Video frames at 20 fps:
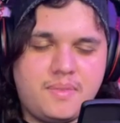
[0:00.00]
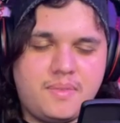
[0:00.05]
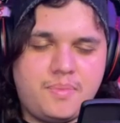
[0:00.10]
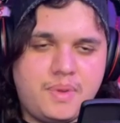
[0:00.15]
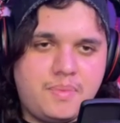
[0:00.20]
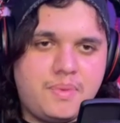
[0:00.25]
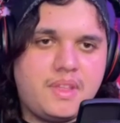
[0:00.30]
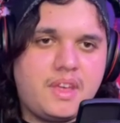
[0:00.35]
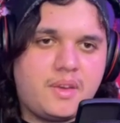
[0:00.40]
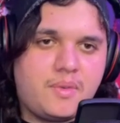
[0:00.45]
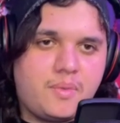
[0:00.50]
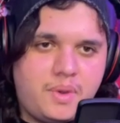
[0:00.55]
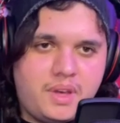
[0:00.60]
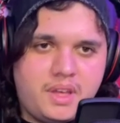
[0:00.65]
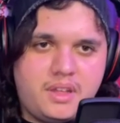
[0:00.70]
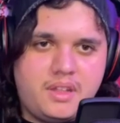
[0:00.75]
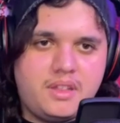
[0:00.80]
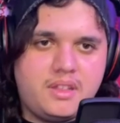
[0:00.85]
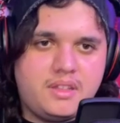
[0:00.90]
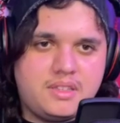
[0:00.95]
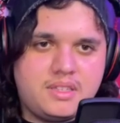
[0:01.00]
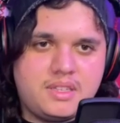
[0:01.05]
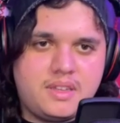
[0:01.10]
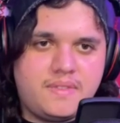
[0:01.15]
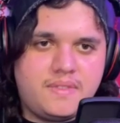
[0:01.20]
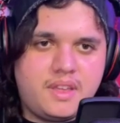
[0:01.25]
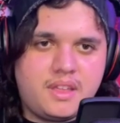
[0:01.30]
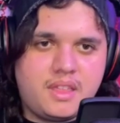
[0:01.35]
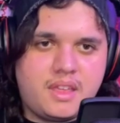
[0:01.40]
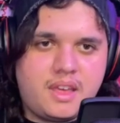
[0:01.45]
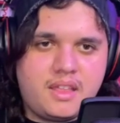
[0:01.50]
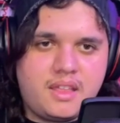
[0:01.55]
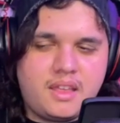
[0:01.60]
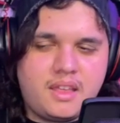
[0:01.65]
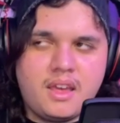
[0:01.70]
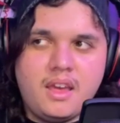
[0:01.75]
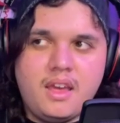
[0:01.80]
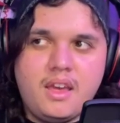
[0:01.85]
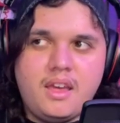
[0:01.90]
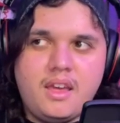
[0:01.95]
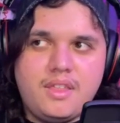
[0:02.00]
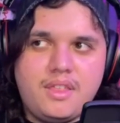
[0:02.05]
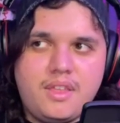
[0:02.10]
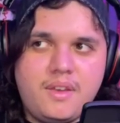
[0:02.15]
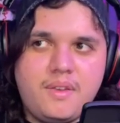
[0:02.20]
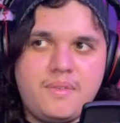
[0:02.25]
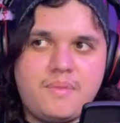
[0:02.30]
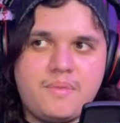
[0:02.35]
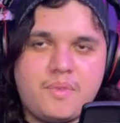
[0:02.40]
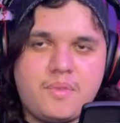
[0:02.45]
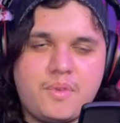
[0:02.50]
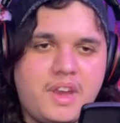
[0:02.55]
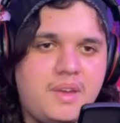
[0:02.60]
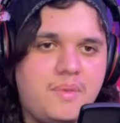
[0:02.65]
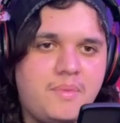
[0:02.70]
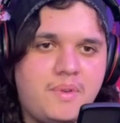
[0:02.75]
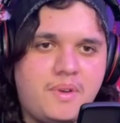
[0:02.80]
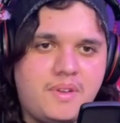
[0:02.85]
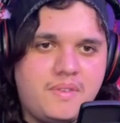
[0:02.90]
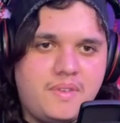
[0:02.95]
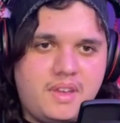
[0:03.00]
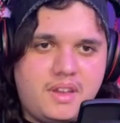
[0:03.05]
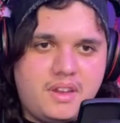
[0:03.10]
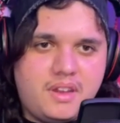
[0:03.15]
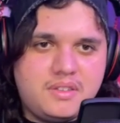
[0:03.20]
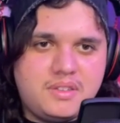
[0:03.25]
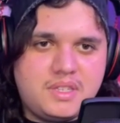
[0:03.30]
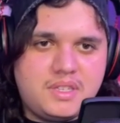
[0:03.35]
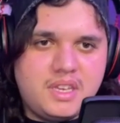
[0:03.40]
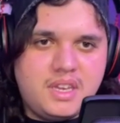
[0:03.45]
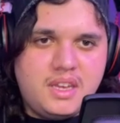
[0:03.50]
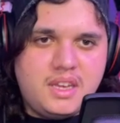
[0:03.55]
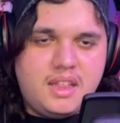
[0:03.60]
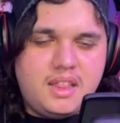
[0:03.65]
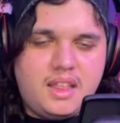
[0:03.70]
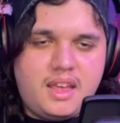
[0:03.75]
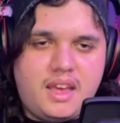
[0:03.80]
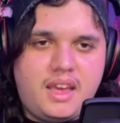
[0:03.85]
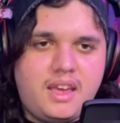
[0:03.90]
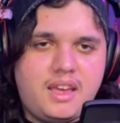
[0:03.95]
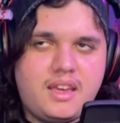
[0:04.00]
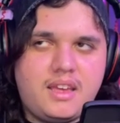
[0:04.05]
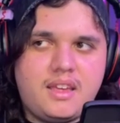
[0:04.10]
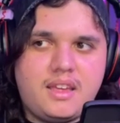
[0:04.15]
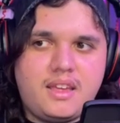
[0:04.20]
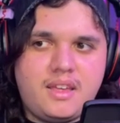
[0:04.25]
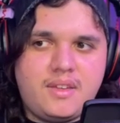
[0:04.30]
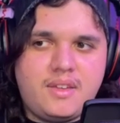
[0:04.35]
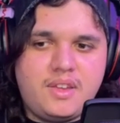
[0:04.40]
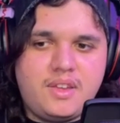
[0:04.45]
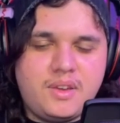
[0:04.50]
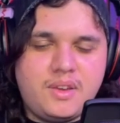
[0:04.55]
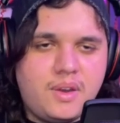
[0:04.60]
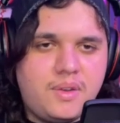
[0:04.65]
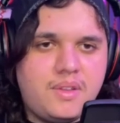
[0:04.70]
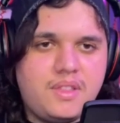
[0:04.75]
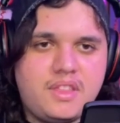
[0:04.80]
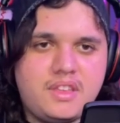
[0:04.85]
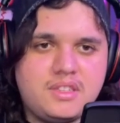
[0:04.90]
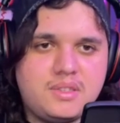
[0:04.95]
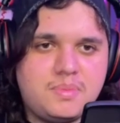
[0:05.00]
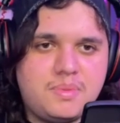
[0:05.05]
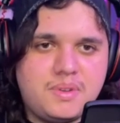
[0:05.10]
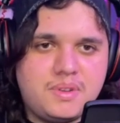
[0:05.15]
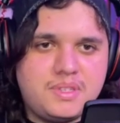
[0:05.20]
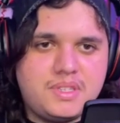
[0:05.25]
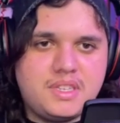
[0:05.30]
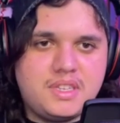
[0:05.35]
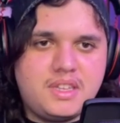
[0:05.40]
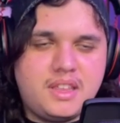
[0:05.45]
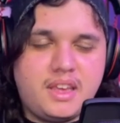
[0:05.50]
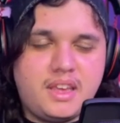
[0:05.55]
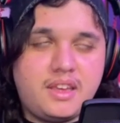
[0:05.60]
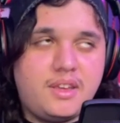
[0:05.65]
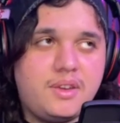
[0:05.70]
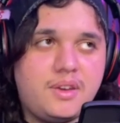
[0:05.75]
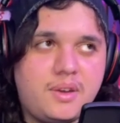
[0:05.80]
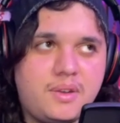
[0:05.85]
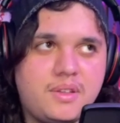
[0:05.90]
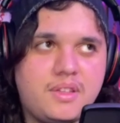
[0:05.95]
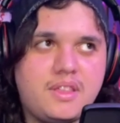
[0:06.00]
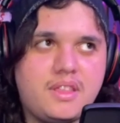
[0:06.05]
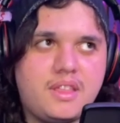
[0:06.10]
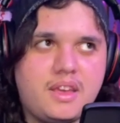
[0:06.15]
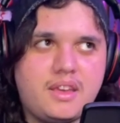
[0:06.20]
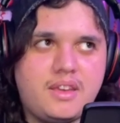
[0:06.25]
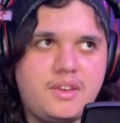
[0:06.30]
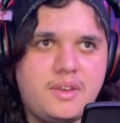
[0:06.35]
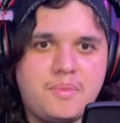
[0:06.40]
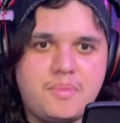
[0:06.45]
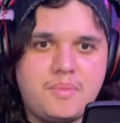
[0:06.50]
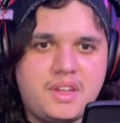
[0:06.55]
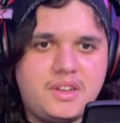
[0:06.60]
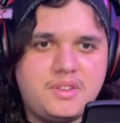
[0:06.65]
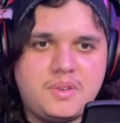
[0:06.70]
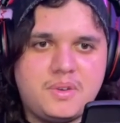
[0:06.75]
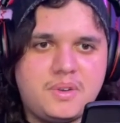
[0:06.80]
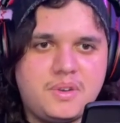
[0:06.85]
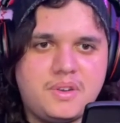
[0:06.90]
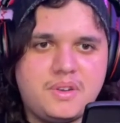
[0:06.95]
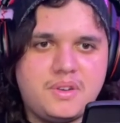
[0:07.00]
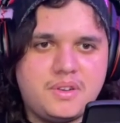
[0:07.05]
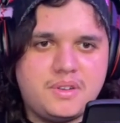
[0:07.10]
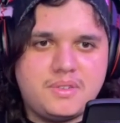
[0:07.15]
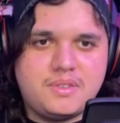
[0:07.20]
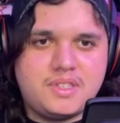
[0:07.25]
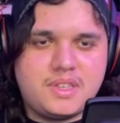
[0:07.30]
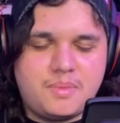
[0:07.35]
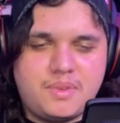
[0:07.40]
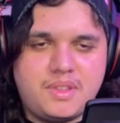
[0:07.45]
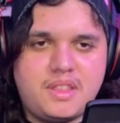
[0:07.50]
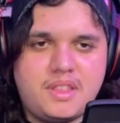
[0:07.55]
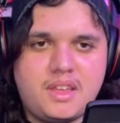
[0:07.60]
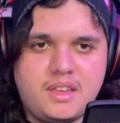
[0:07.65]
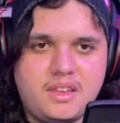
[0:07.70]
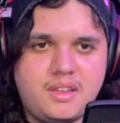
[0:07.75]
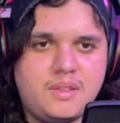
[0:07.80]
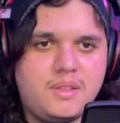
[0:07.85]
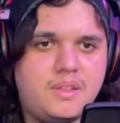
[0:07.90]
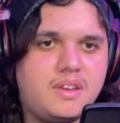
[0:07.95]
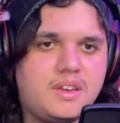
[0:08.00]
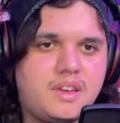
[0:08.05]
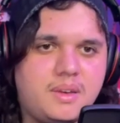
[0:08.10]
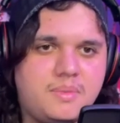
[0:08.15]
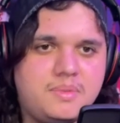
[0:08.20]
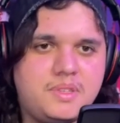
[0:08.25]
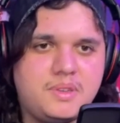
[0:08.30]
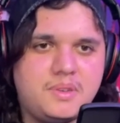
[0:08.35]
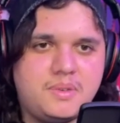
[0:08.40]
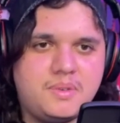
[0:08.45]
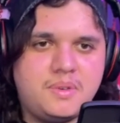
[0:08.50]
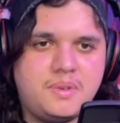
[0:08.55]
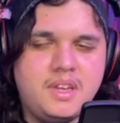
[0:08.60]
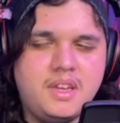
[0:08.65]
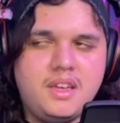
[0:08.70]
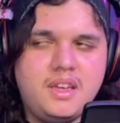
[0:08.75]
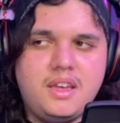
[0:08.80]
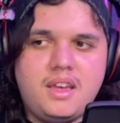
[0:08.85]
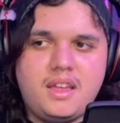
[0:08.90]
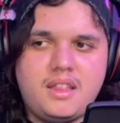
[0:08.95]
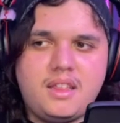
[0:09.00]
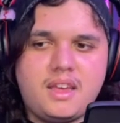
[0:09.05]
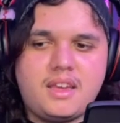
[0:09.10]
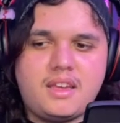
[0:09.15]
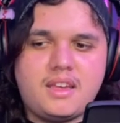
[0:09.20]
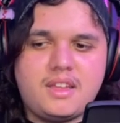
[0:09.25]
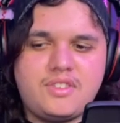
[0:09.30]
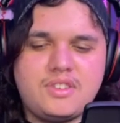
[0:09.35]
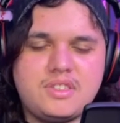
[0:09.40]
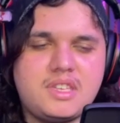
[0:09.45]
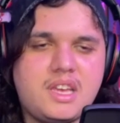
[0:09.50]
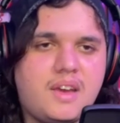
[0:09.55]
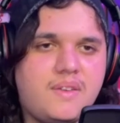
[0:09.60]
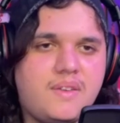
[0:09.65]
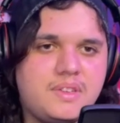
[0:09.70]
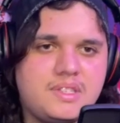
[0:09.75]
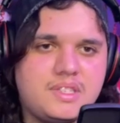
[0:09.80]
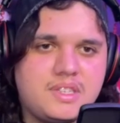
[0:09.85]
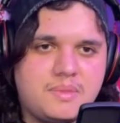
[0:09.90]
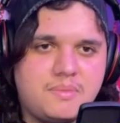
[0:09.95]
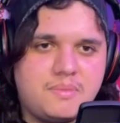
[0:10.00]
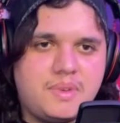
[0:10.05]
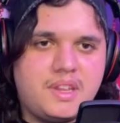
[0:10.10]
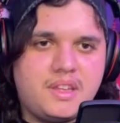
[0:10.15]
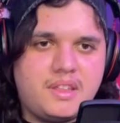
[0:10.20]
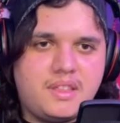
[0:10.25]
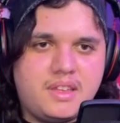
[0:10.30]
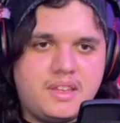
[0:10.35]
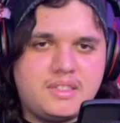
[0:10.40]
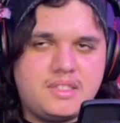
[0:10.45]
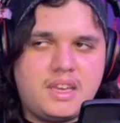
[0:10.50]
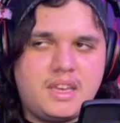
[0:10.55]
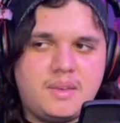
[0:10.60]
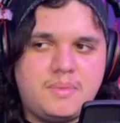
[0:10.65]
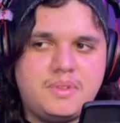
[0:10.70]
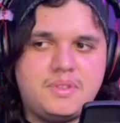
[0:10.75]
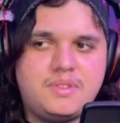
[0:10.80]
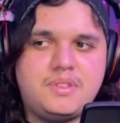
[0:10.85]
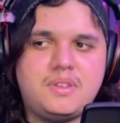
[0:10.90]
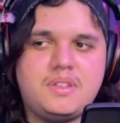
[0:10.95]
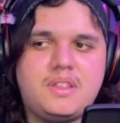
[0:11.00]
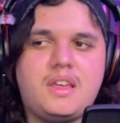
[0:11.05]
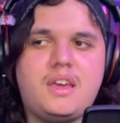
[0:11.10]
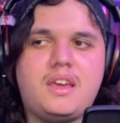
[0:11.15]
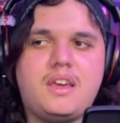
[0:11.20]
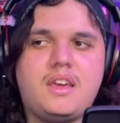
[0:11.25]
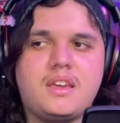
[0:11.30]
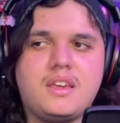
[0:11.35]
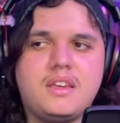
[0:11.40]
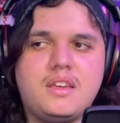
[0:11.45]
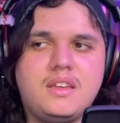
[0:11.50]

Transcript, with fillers: uh, people like will and stuff like that like they're great motivators like uh, you go to this person like you go to like your mentor or someone that mm-hmm. you look up to and like just having somebody that's able to like